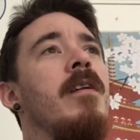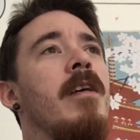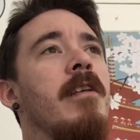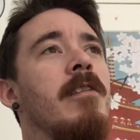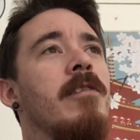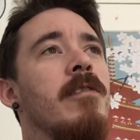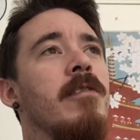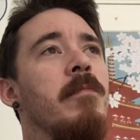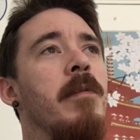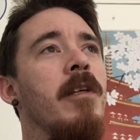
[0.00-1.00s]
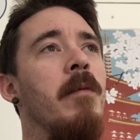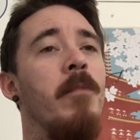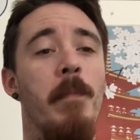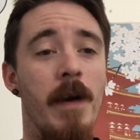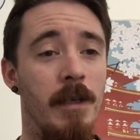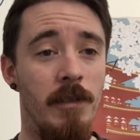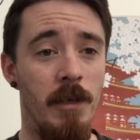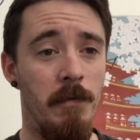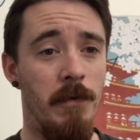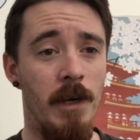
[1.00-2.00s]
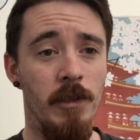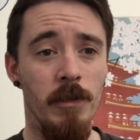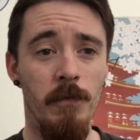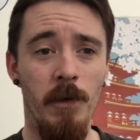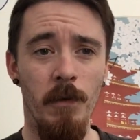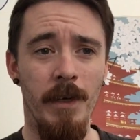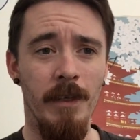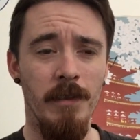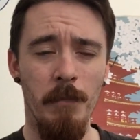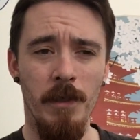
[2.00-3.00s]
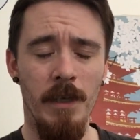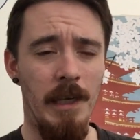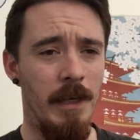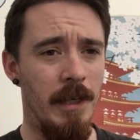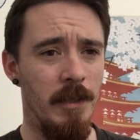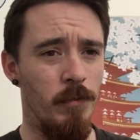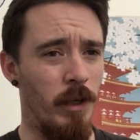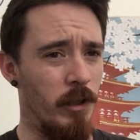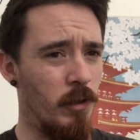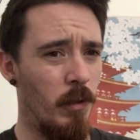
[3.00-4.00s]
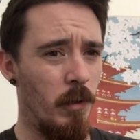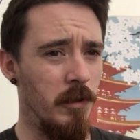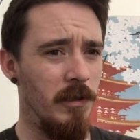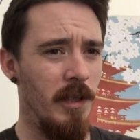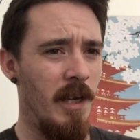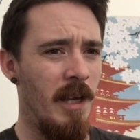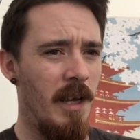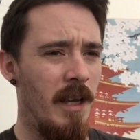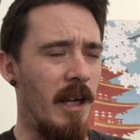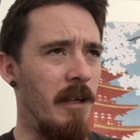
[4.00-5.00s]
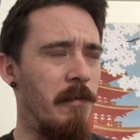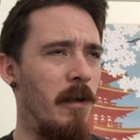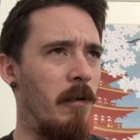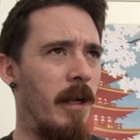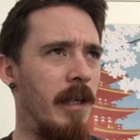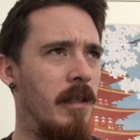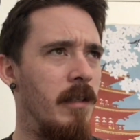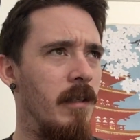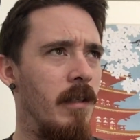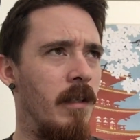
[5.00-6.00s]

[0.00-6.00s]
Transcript: it's become repetitive. I just feel like Dead by Daylight has run its course, and I feel like